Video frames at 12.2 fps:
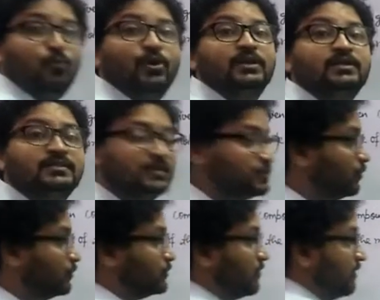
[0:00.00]
What is the
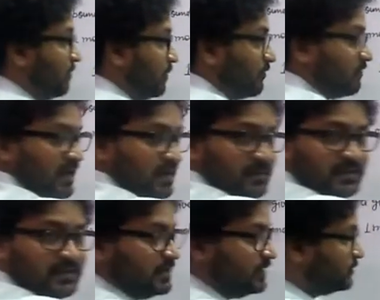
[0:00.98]
source of number of
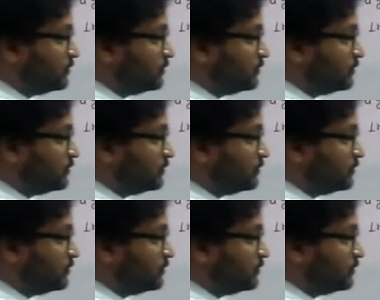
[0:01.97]
carbon here?